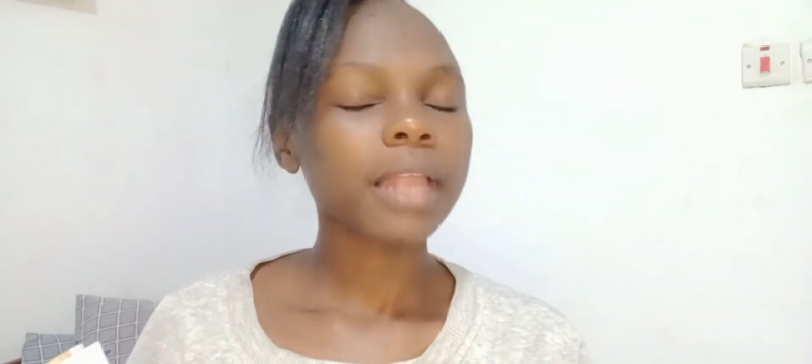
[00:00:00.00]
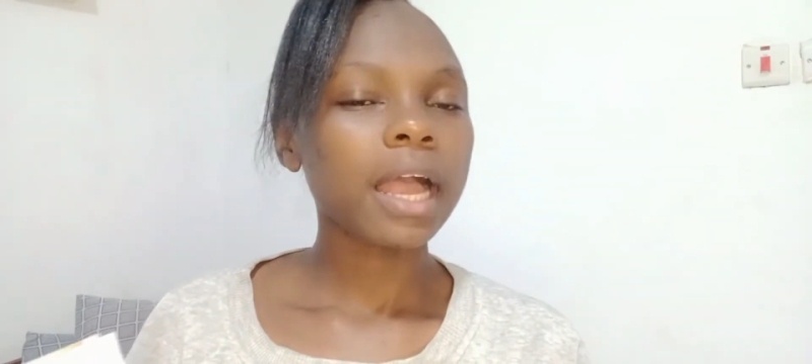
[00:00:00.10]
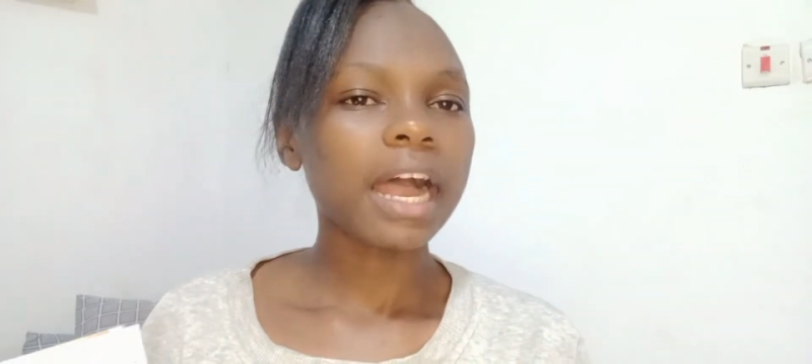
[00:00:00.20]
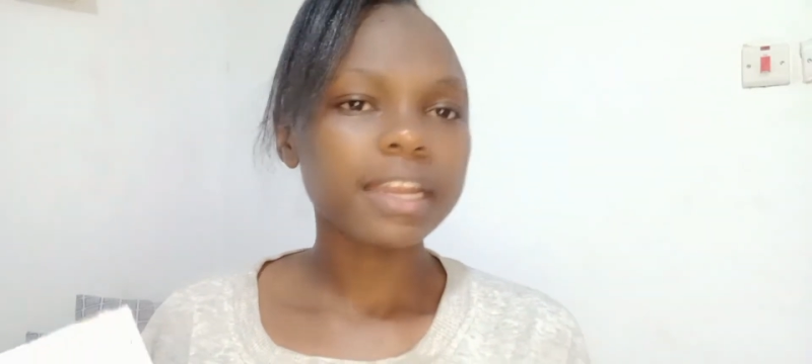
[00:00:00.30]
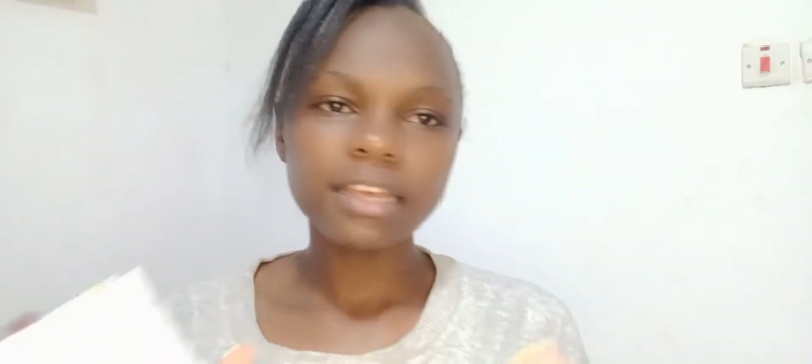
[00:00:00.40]

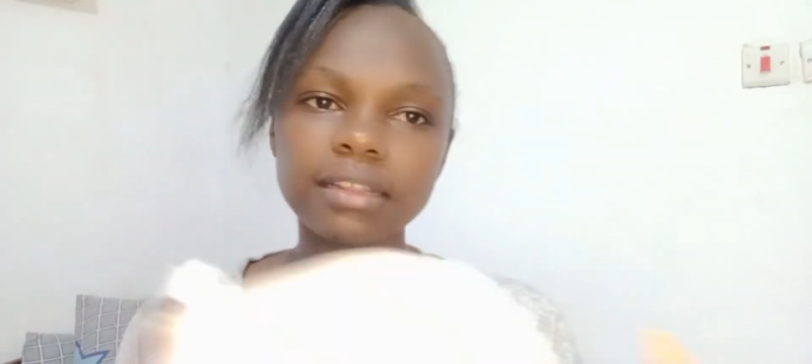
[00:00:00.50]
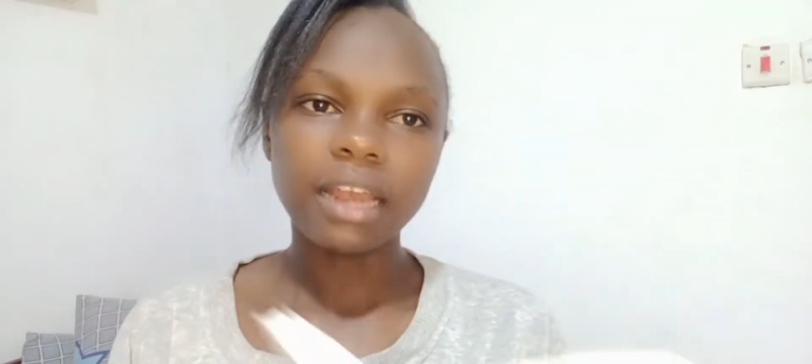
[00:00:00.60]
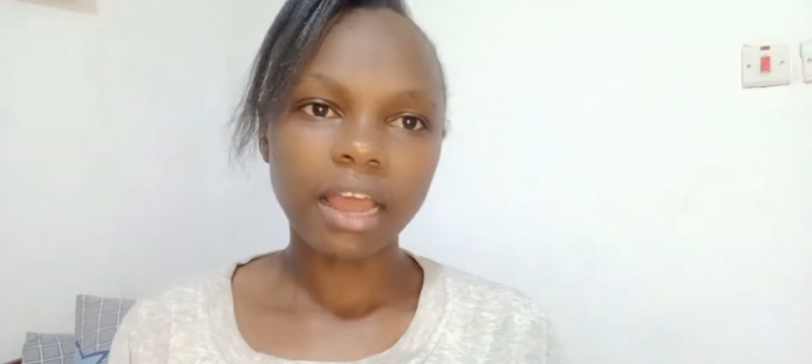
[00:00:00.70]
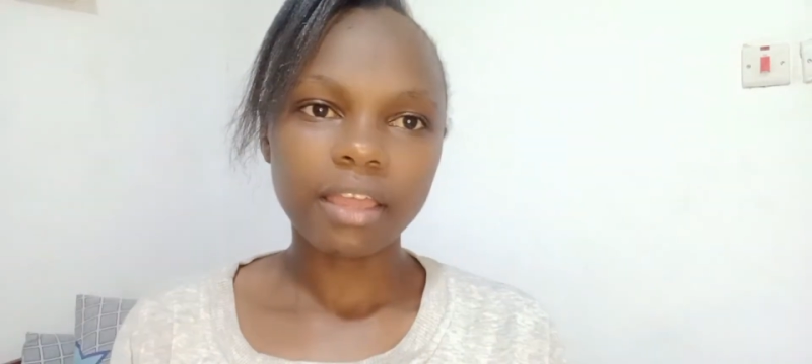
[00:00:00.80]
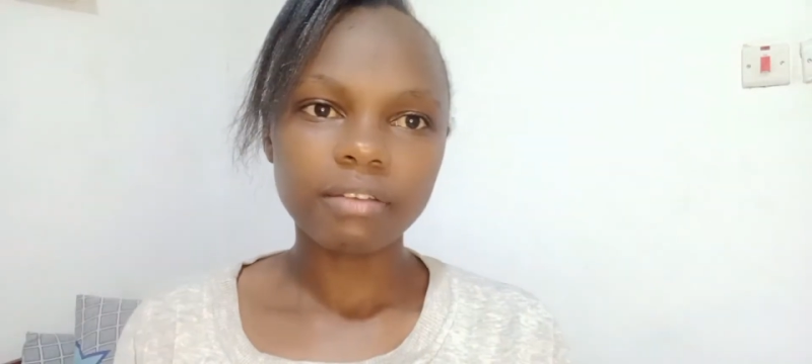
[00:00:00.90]
A day in the
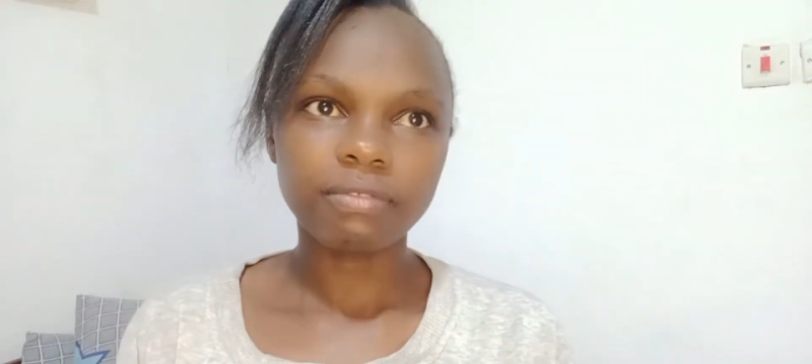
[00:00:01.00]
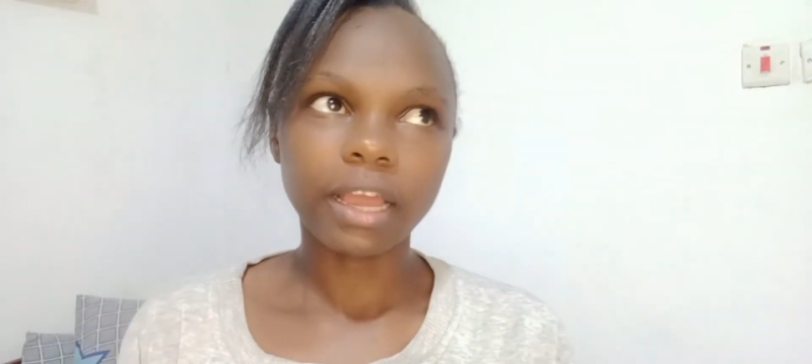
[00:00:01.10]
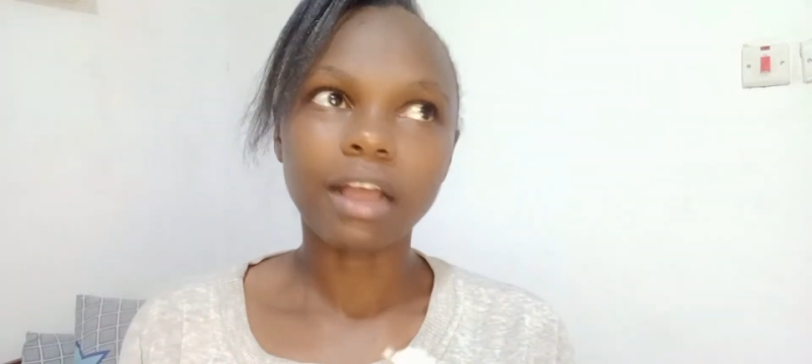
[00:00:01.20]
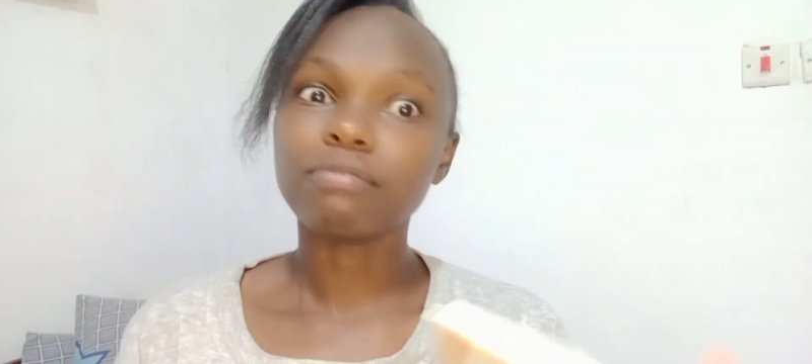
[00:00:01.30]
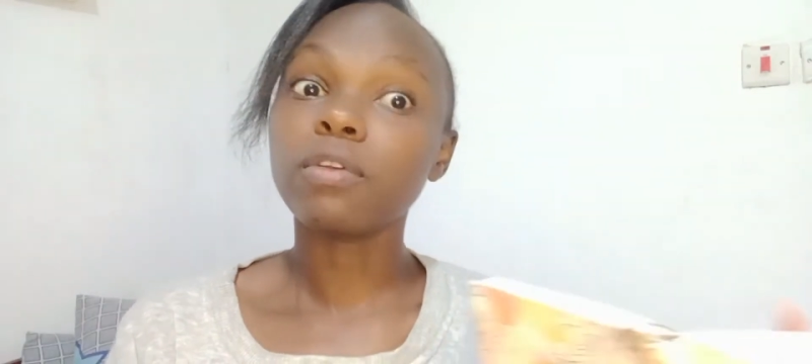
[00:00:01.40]
life, like a
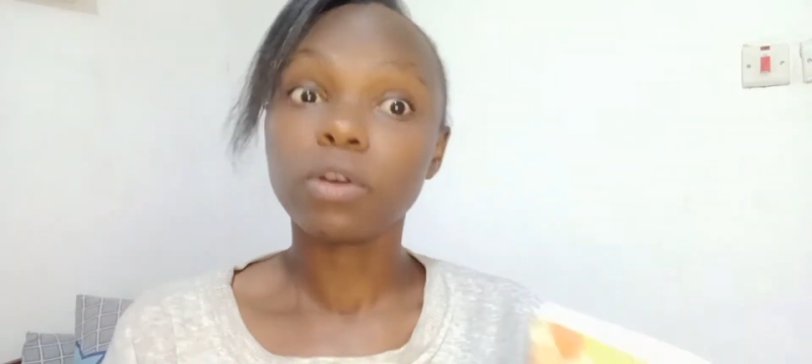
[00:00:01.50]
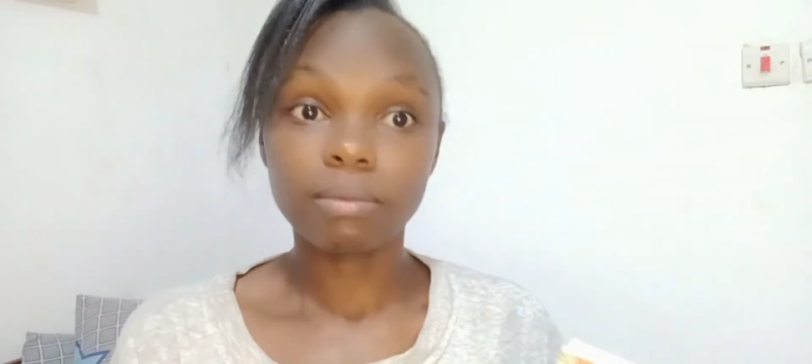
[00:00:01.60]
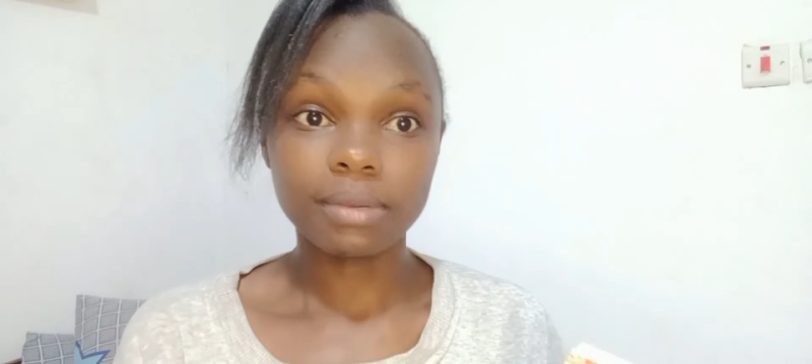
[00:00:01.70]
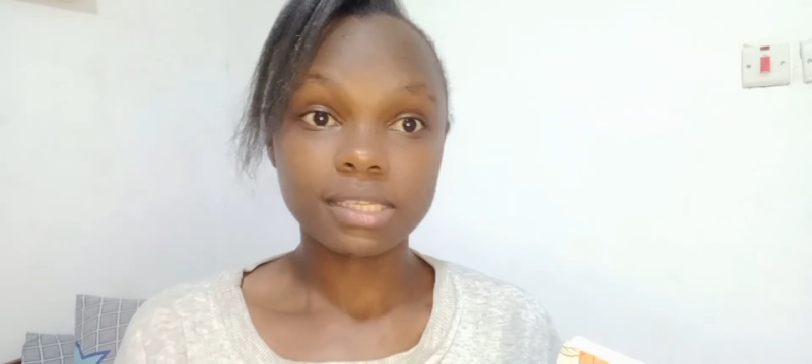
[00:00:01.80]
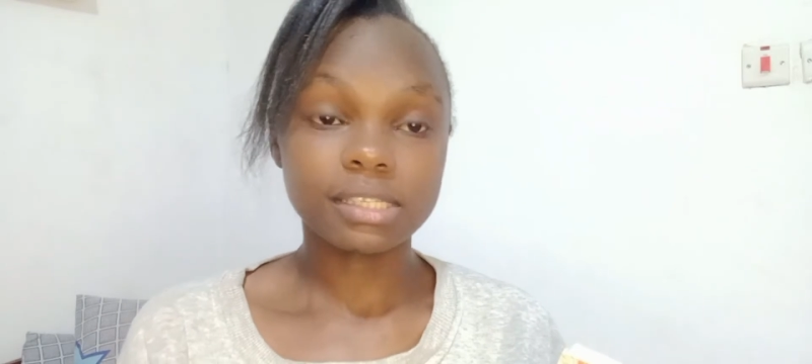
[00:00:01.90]

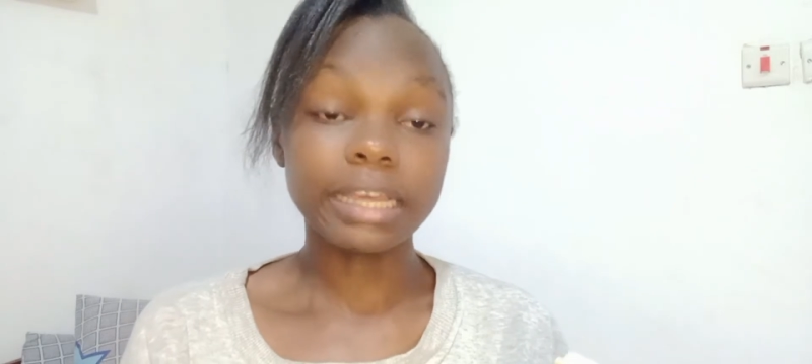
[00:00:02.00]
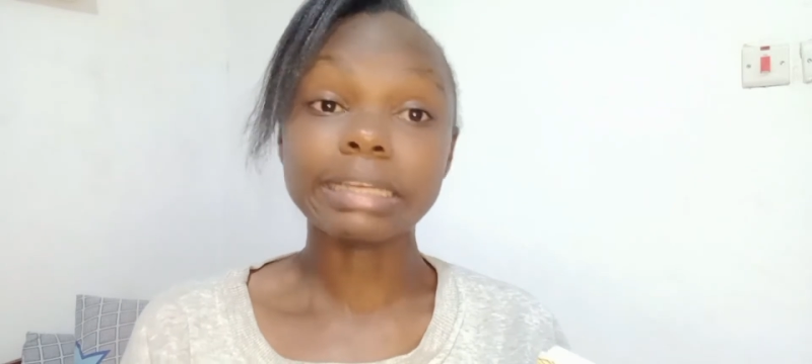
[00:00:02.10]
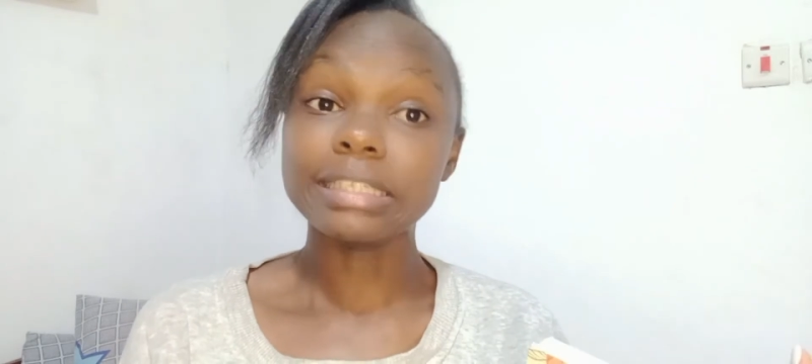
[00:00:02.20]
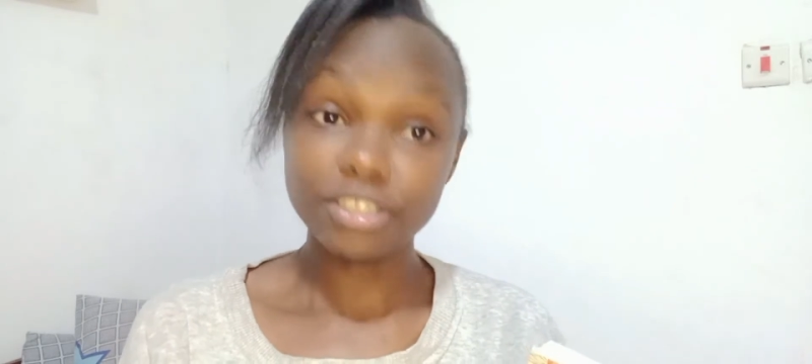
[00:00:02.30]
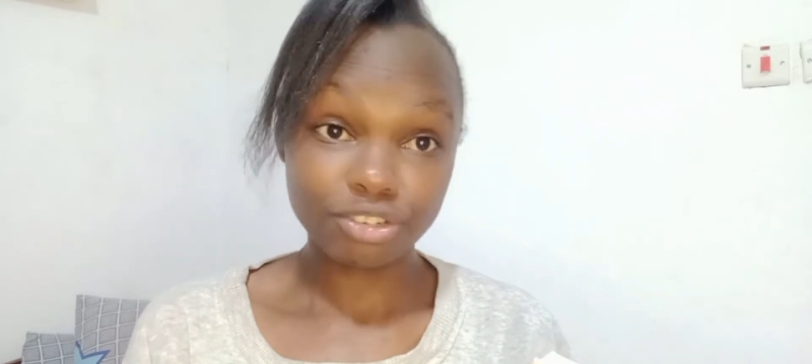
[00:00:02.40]
Vlogmas
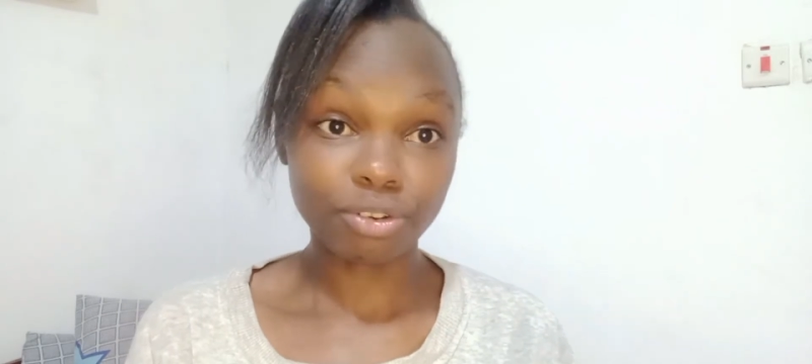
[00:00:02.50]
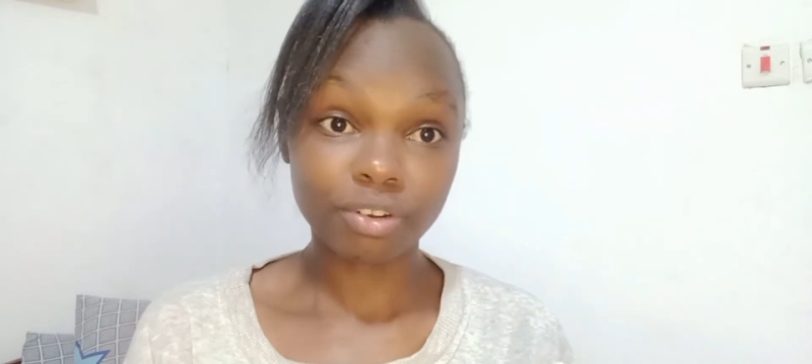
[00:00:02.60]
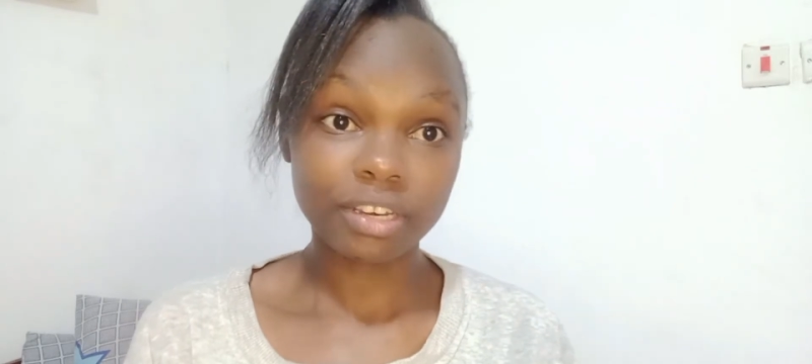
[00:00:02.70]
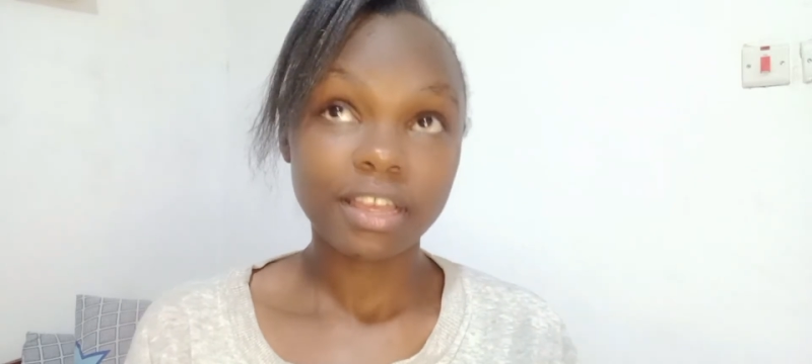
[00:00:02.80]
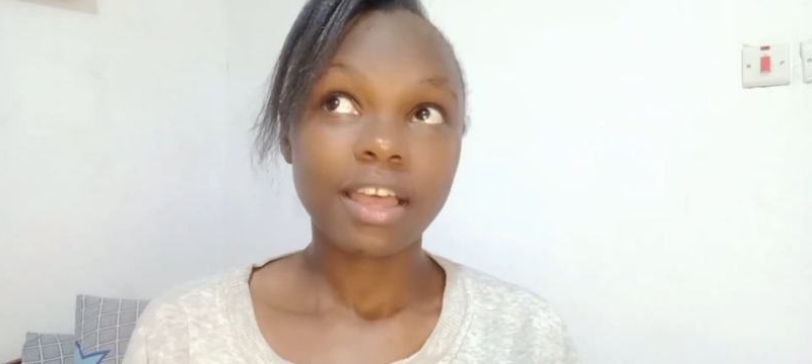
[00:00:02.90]
edition.